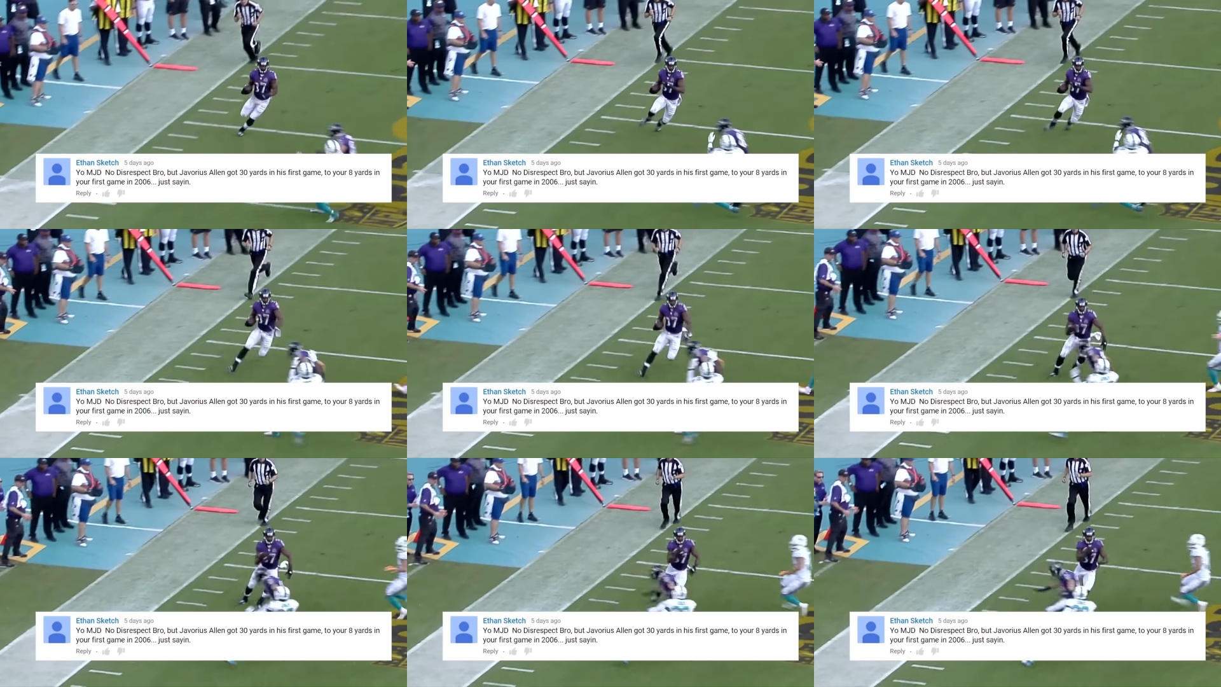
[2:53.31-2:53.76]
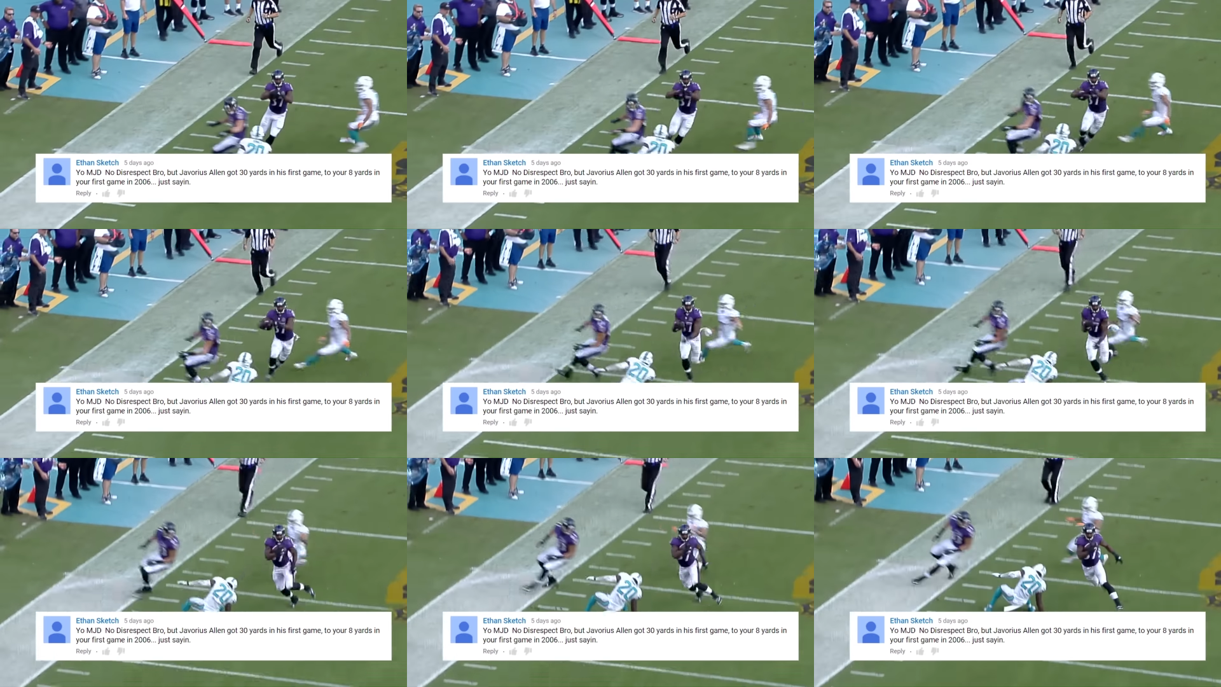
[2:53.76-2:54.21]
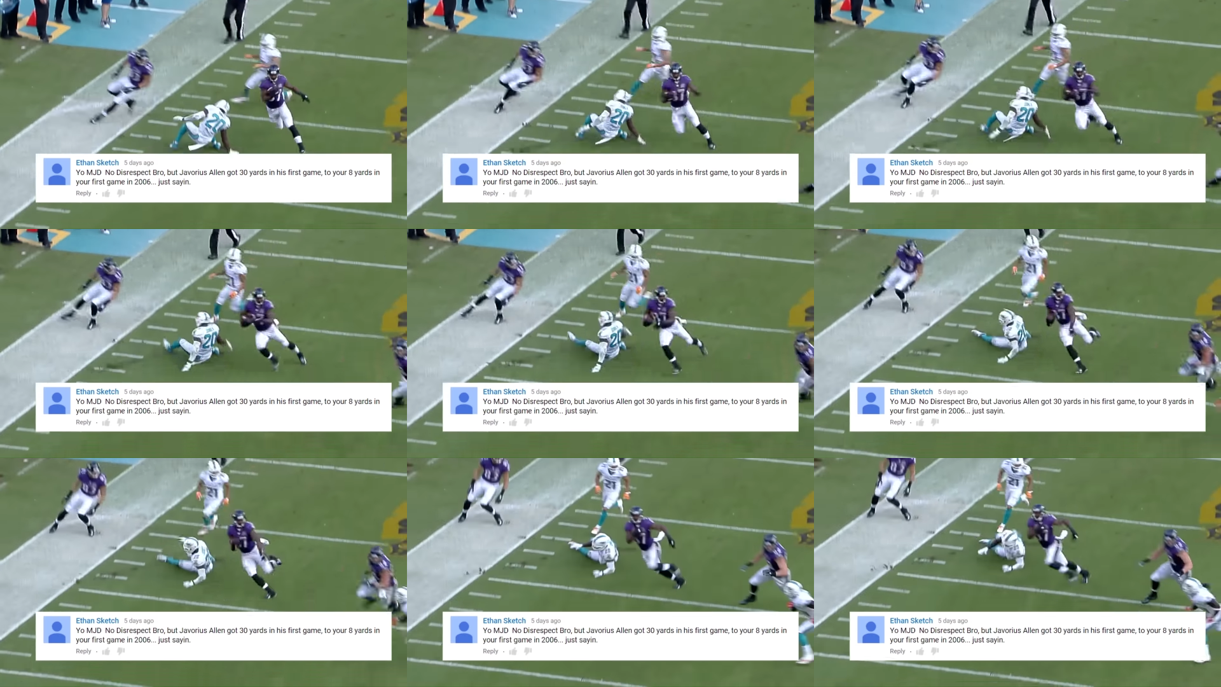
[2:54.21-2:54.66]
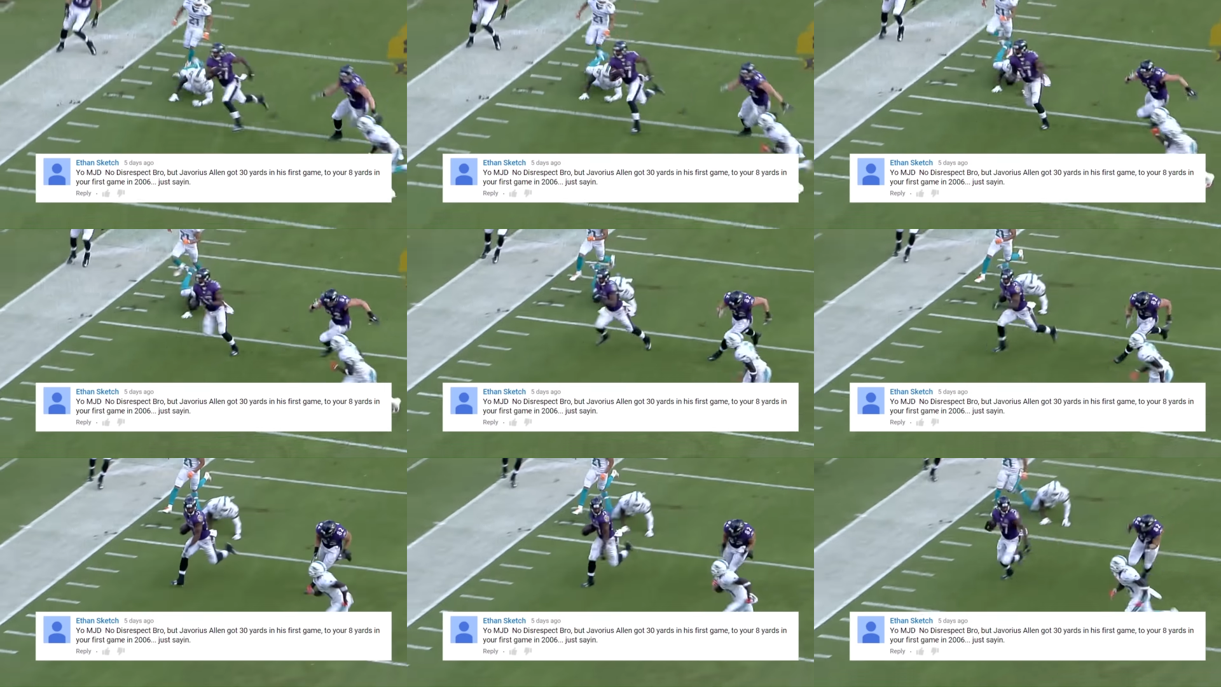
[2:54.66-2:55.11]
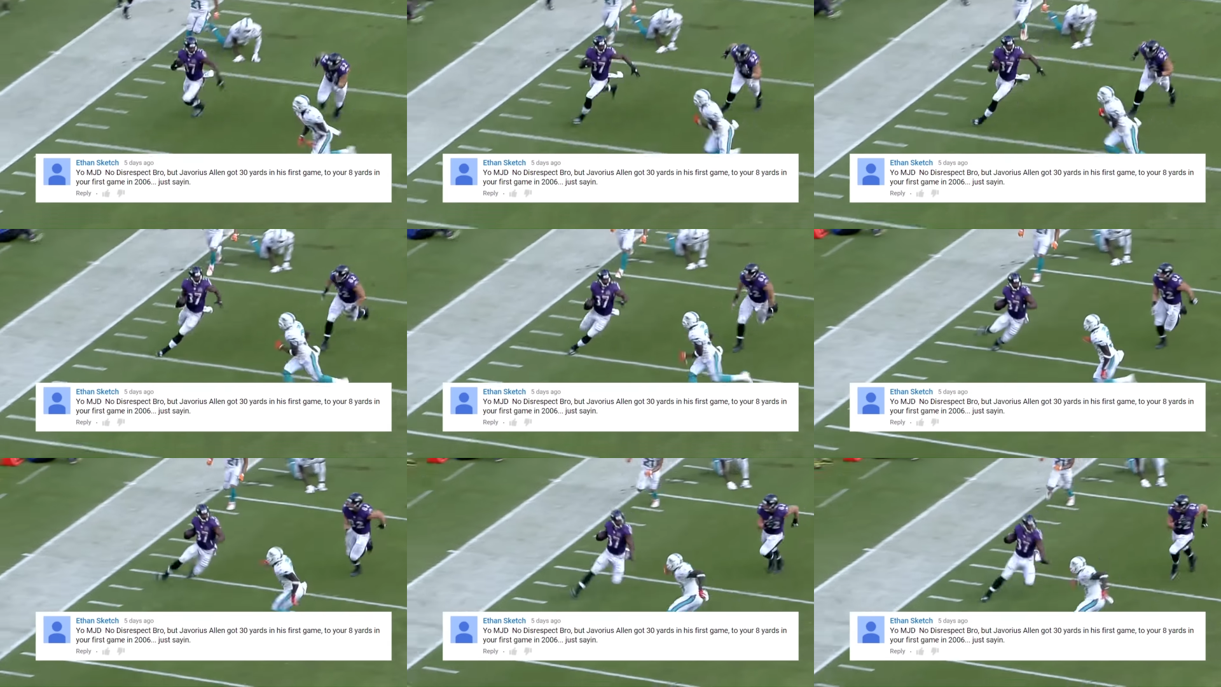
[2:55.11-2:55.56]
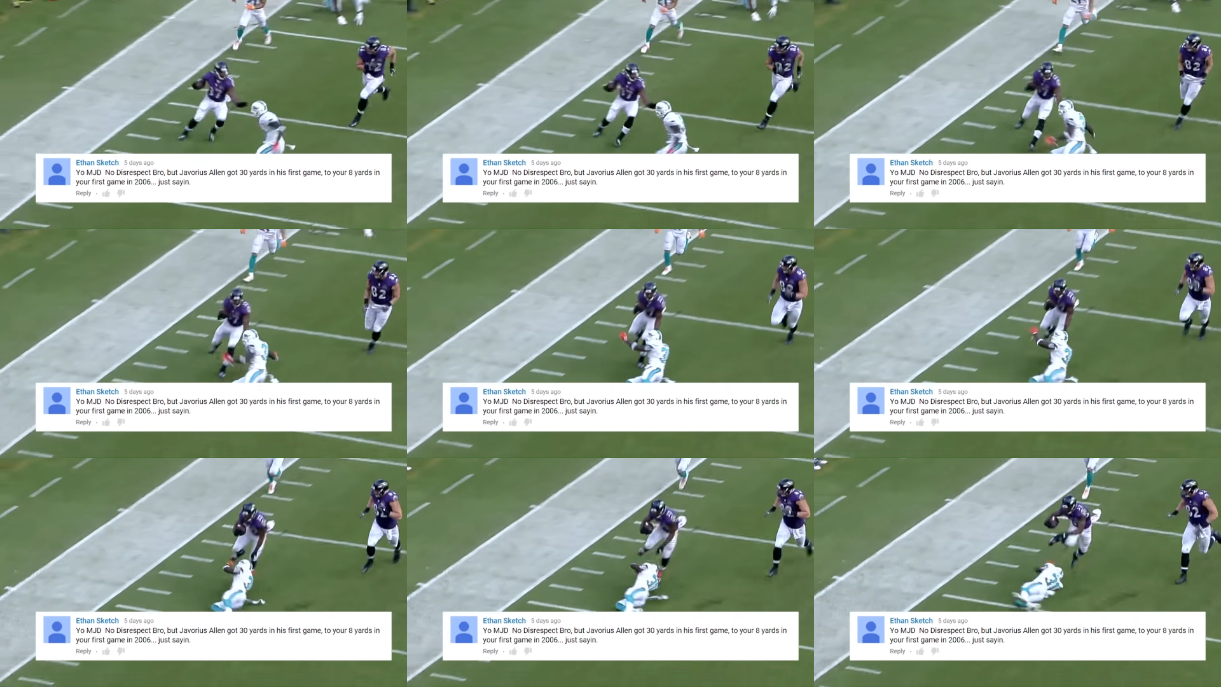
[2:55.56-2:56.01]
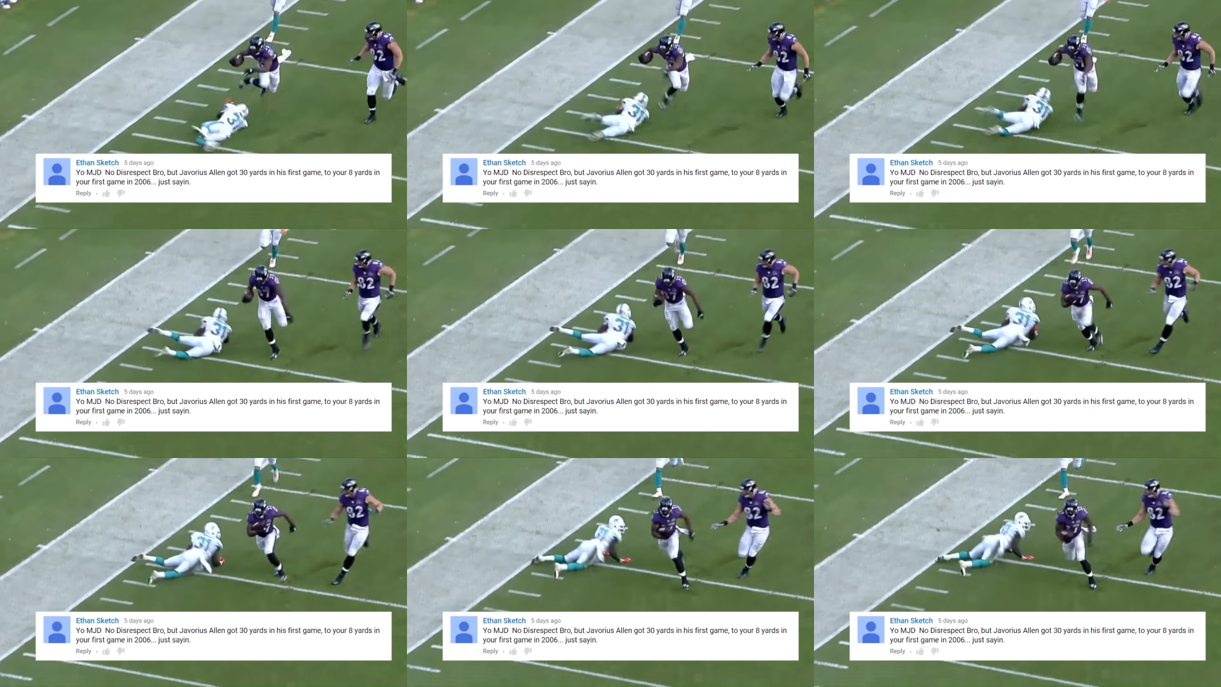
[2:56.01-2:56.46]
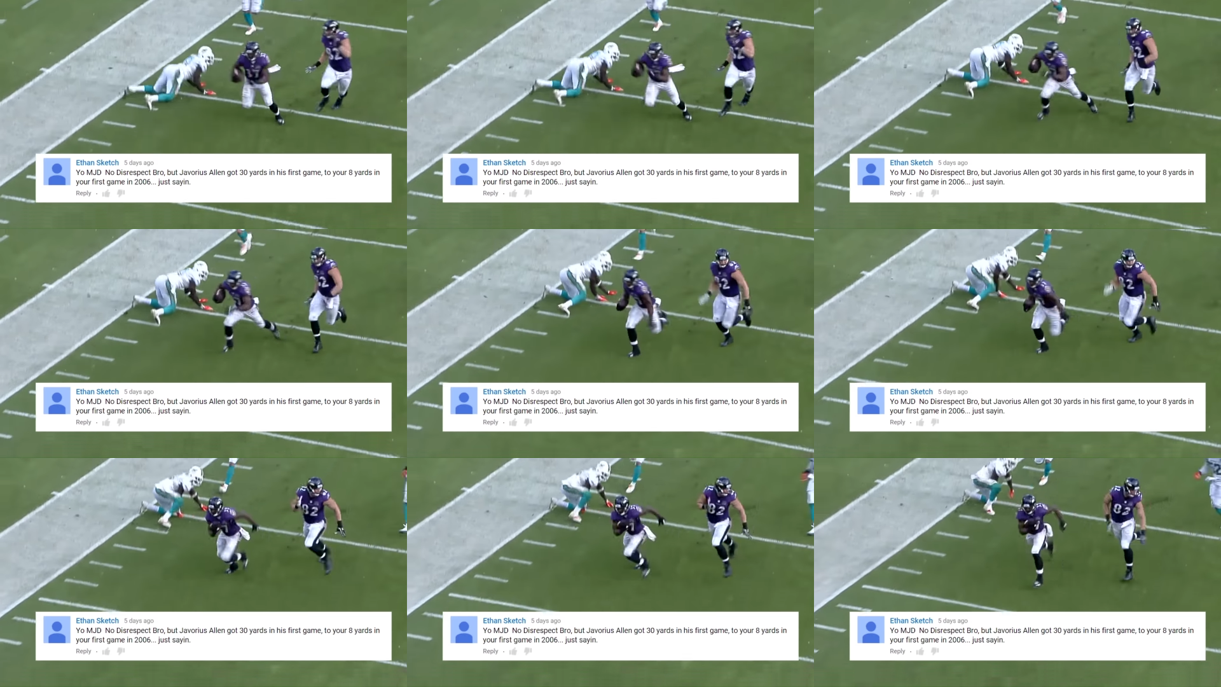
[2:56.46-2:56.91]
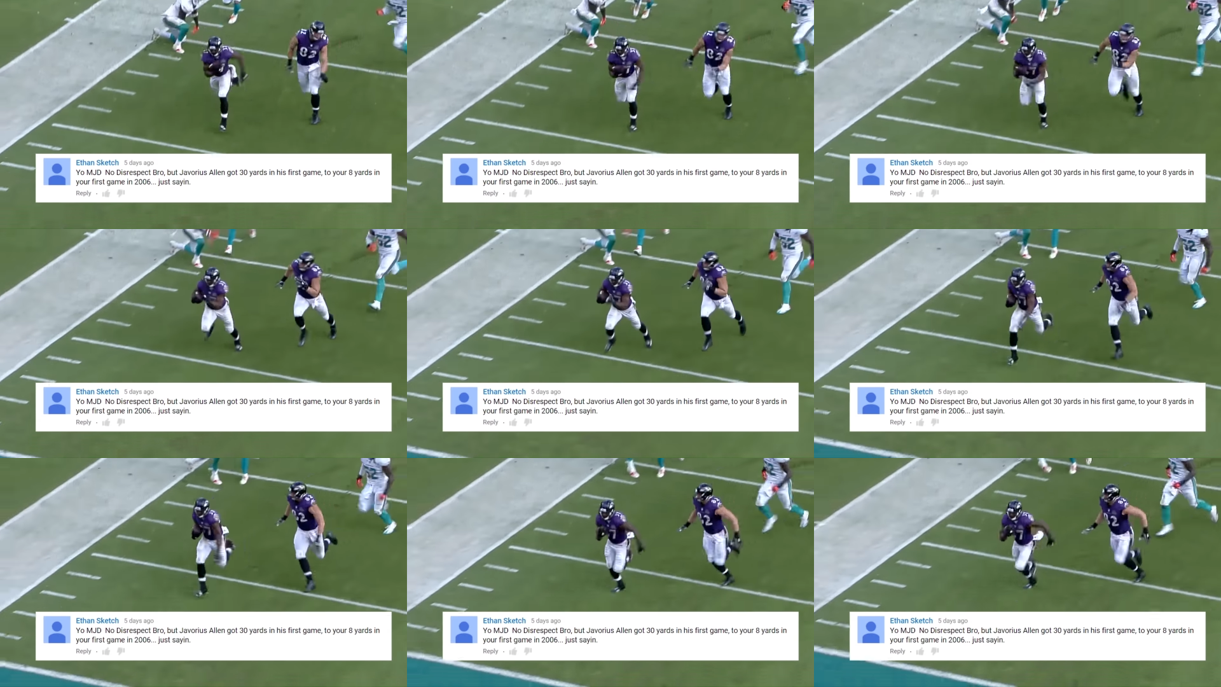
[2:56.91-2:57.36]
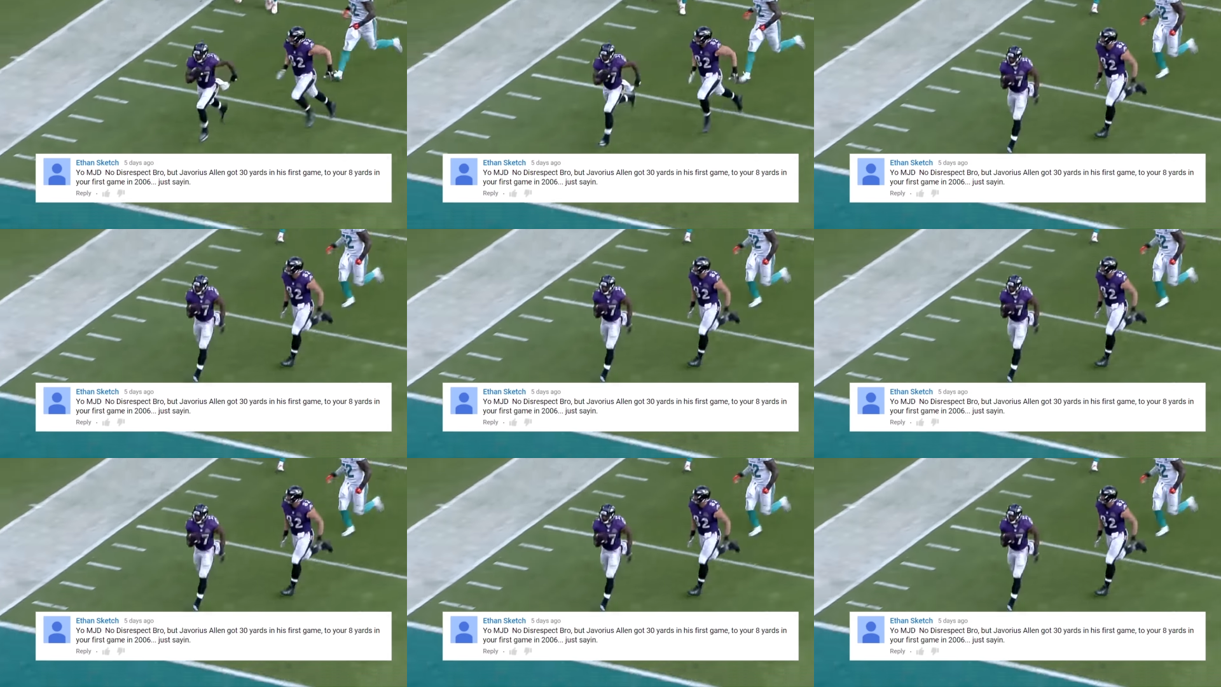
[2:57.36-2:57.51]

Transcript: [unreadable: no face in view]